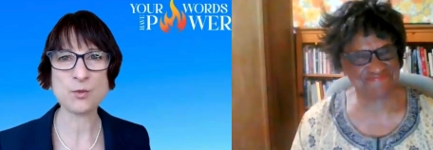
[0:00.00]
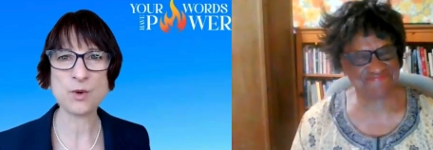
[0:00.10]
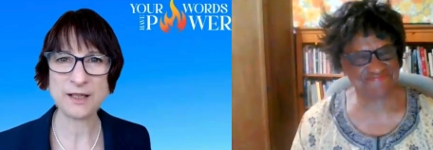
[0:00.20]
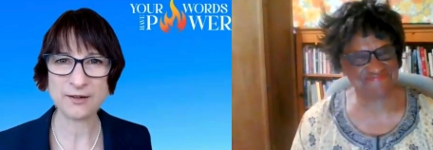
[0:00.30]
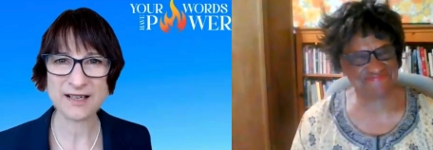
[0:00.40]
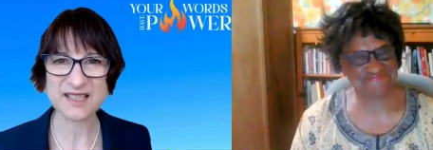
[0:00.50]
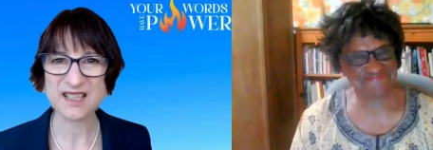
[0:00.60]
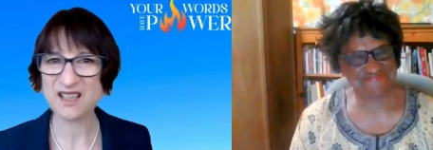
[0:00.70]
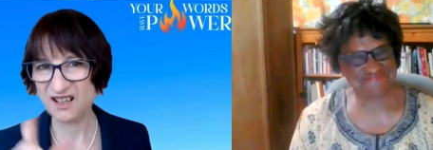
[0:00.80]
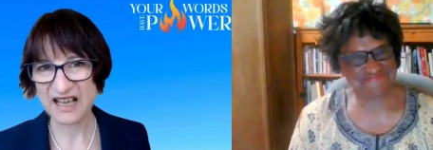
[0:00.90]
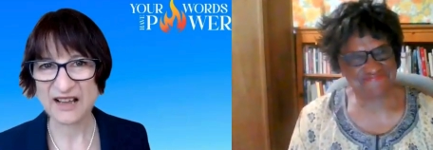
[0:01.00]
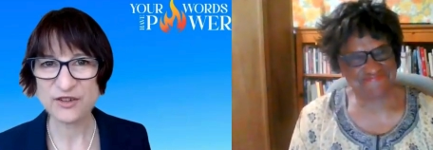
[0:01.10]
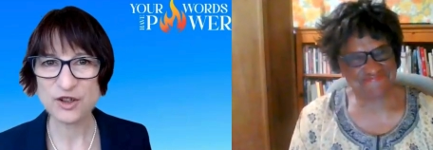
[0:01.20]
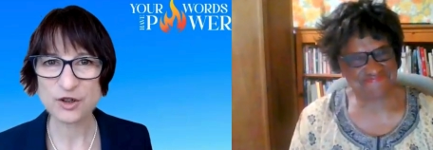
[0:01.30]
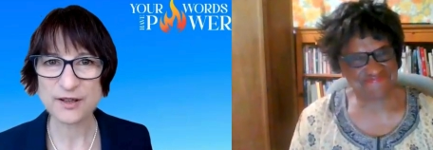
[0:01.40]
Speaker 1: And while you're at it,
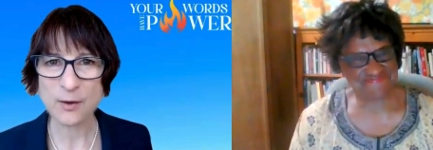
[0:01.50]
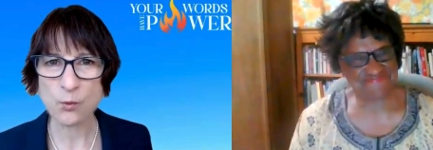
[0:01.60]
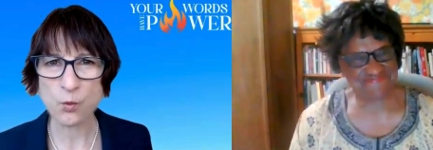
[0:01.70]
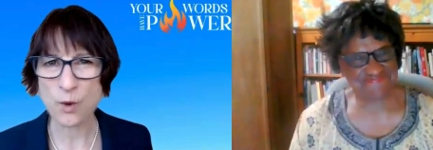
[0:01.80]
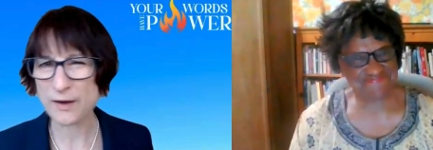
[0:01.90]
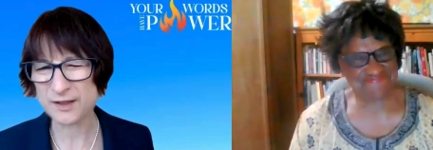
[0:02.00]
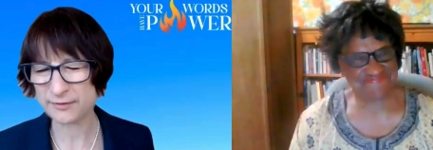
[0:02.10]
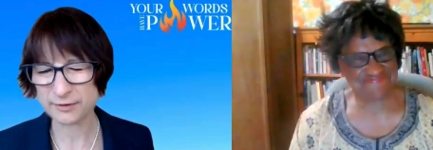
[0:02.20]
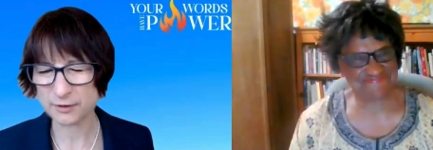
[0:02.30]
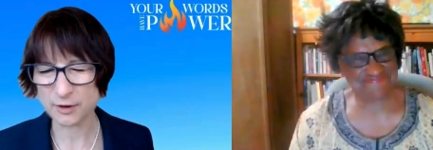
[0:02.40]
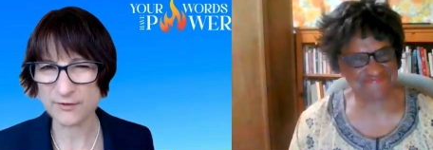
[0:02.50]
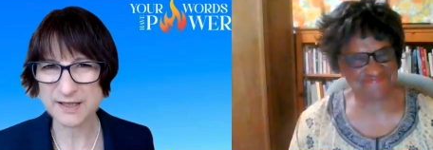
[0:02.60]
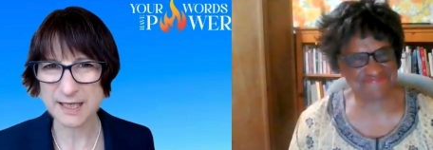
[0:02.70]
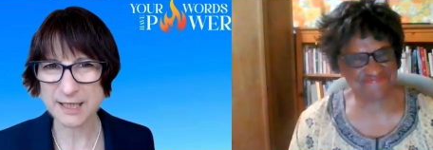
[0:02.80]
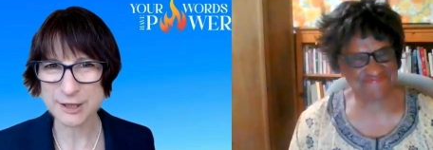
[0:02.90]
have a look at that wonderful
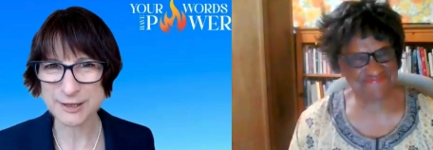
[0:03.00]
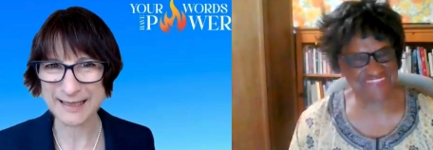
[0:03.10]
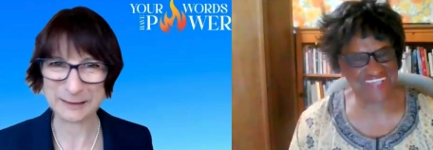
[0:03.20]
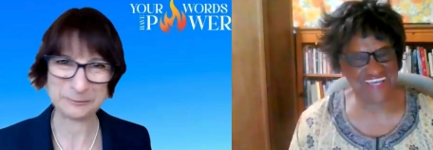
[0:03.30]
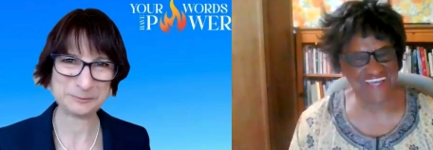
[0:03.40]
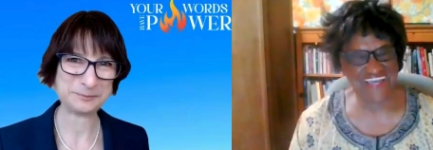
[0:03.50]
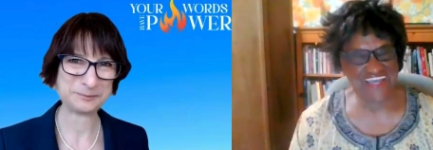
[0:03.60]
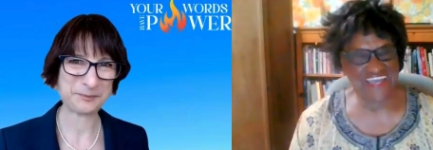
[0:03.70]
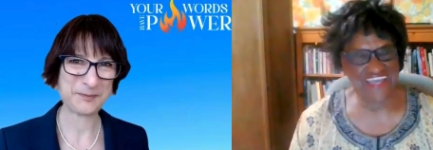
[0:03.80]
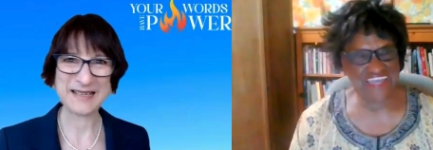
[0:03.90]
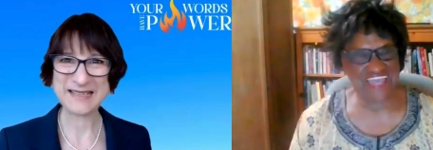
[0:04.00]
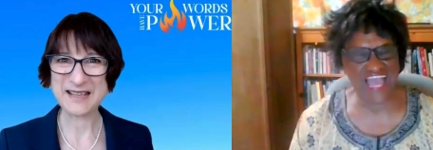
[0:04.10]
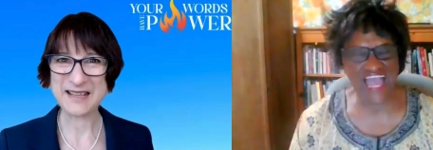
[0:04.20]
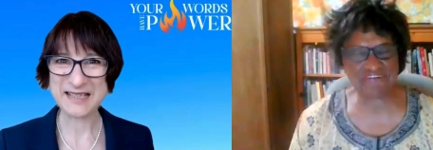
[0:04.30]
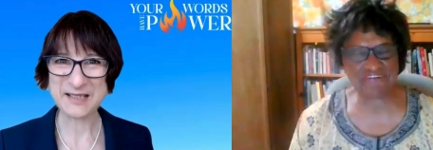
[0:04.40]
conversation again.
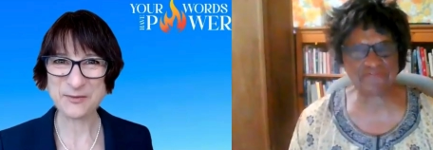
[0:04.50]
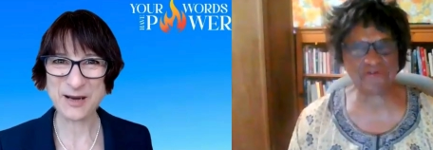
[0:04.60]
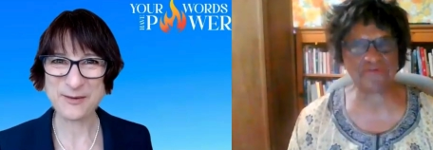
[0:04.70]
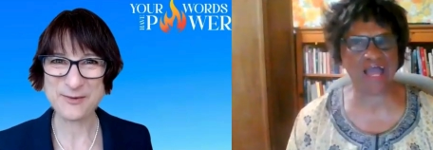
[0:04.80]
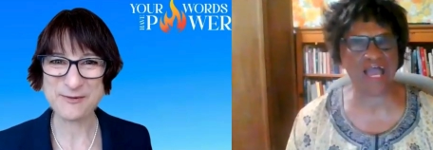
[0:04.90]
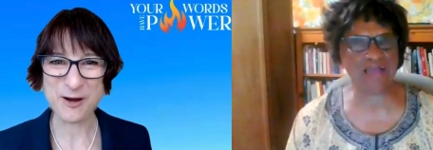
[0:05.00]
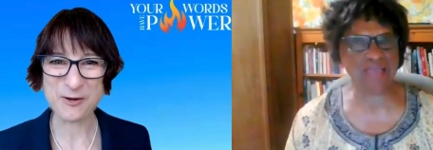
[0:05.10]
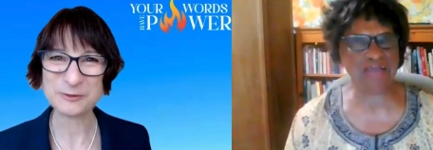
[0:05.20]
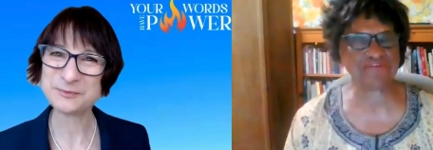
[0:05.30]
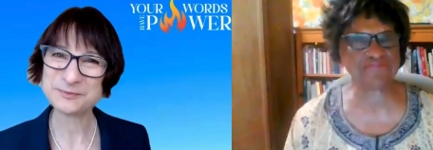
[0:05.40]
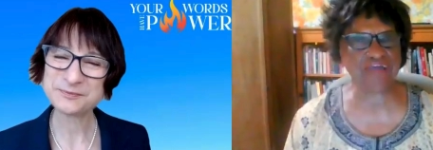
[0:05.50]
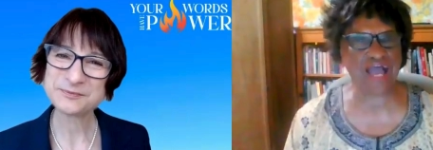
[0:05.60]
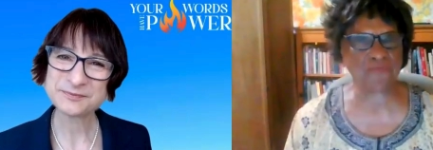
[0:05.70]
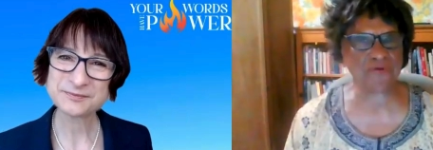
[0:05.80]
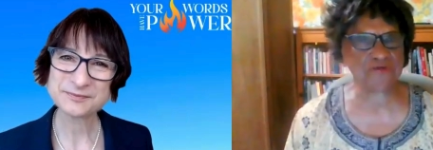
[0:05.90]
Yeah, so I haven't. Read, I haven't.
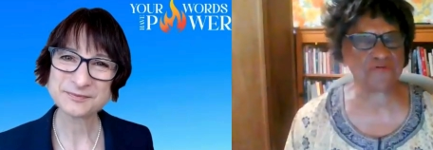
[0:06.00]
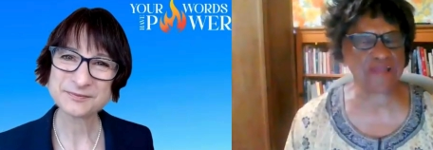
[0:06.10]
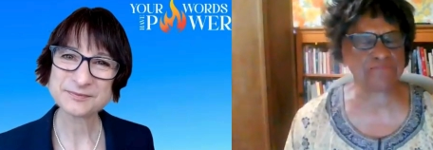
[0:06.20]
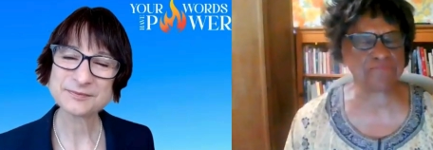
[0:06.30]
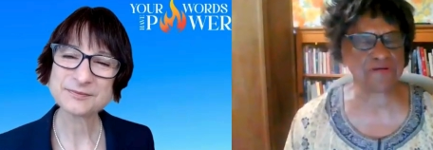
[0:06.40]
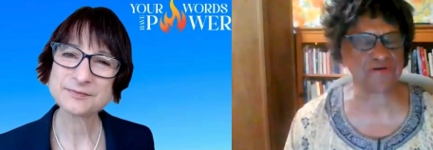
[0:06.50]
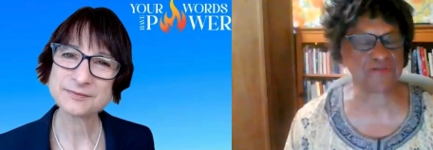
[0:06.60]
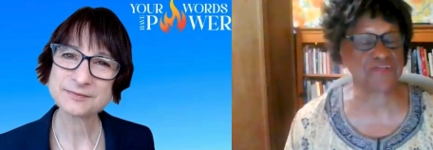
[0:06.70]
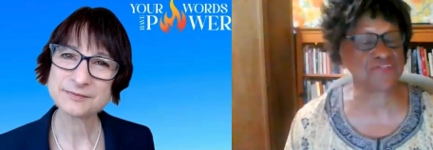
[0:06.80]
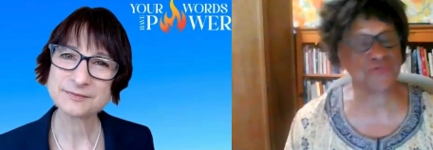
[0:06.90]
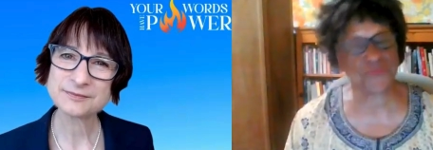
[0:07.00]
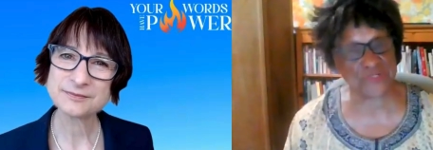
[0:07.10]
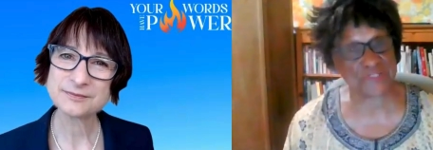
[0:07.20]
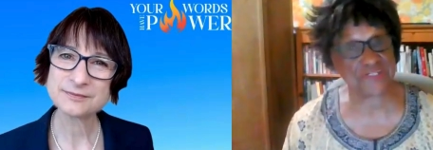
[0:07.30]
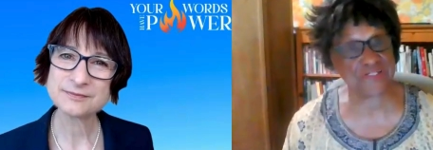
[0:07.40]
Speaker 2: I want to write a book on
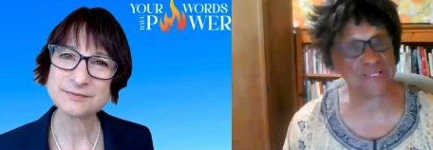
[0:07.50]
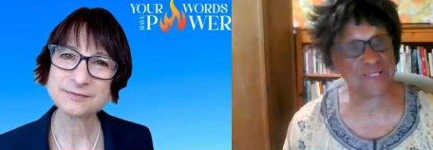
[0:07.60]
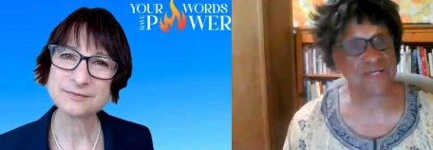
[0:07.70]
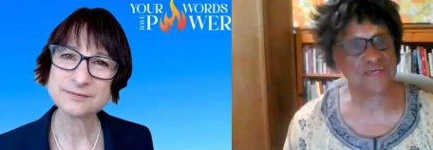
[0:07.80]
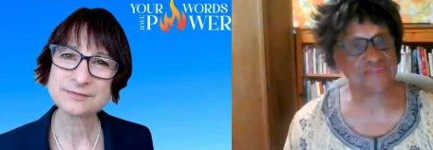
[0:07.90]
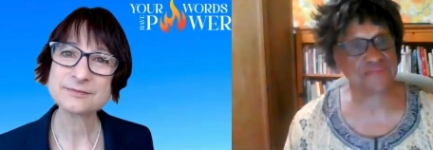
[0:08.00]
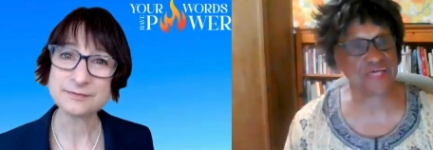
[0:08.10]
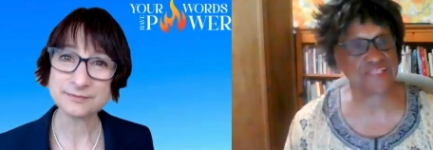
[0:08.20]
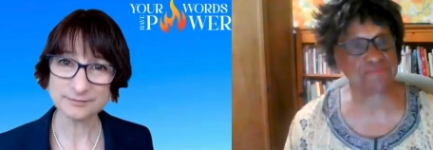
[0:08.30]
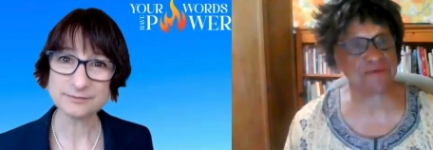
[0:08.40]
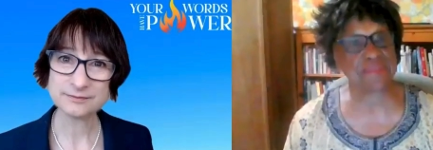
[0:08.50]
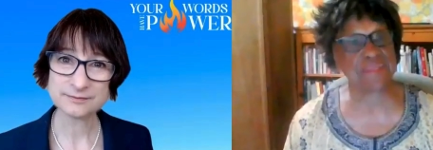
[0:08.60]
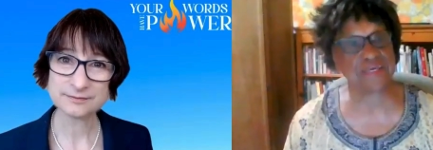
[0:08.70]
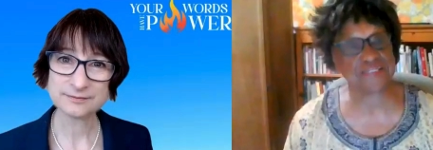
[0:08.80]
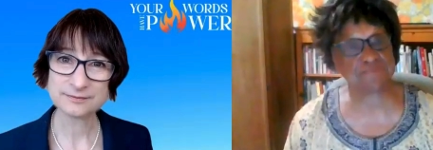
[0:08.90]
intuition, so mm-hmm. that's my
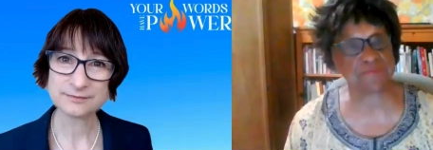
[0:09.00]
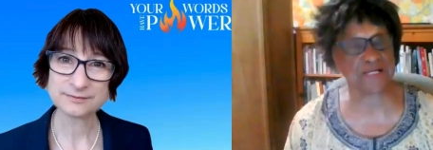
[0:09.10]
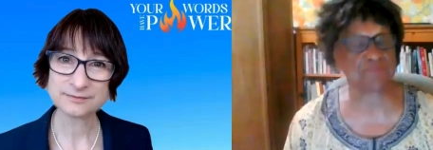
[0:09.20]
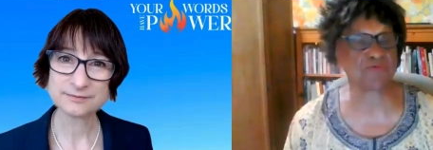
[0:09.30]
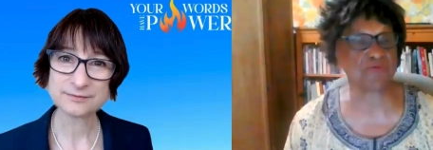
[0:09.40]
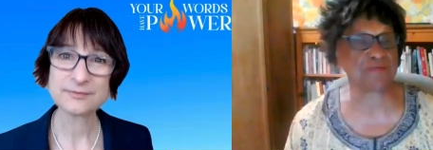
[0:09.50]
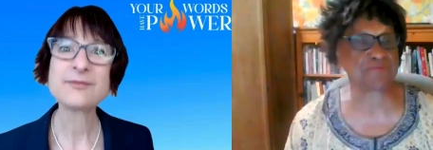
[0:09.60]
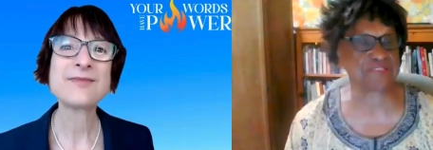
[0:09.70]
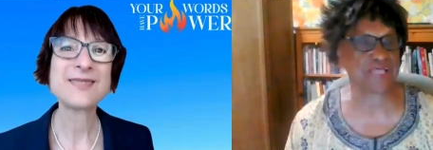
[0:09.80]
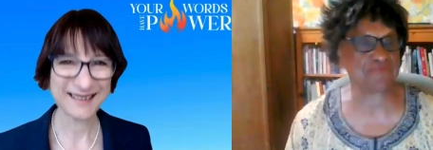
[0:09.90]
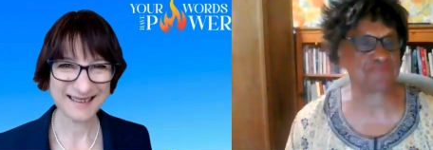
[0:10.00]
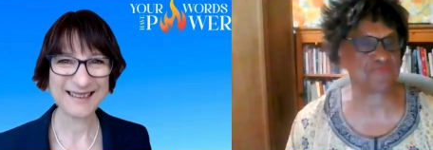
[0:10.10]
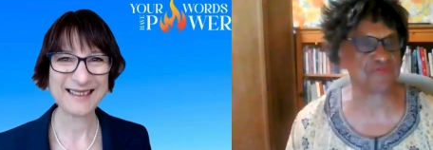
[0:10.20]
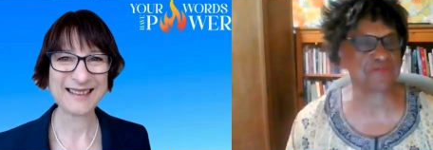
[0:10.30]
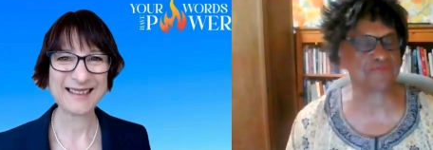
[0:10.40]
next book I'm gonna write because I
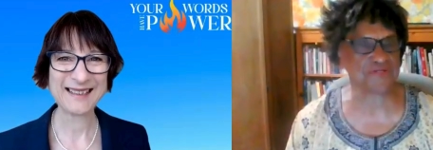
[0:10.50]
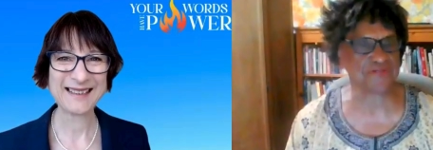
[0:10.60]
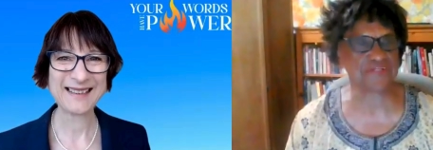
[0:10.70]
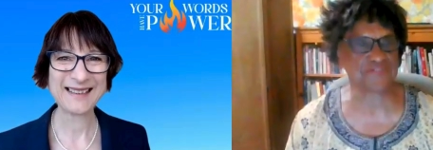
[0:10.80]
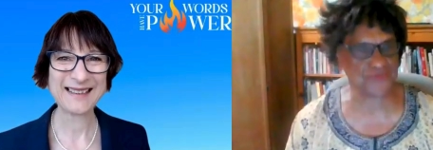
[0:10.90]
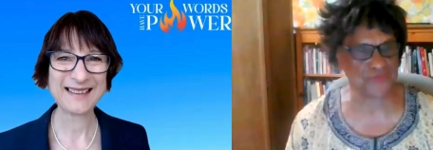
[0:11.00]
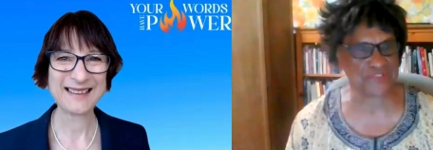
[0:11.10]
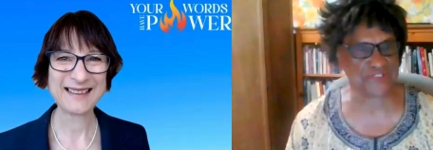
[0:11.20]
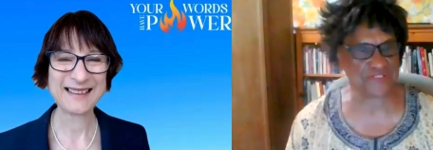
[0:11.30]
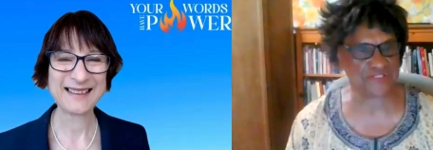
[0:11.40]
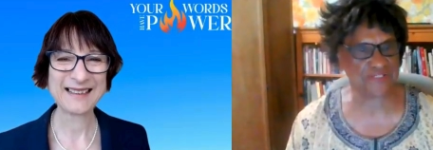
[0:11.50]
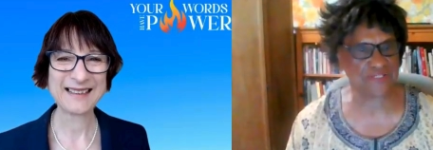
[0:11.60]
haven't written one on intuition.